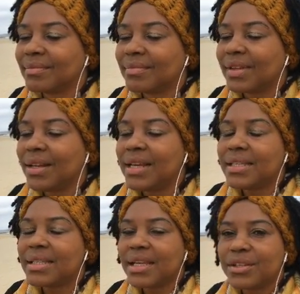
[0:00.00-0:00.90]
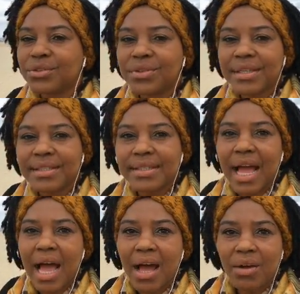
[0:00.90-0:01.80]
Listening to the
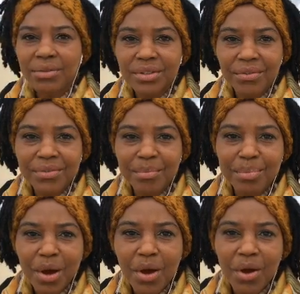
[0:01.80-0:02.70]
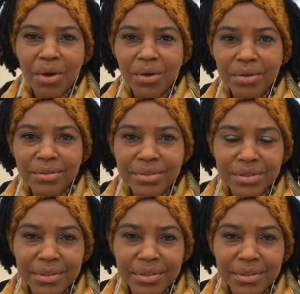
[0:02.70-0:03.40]
sound of the bowls.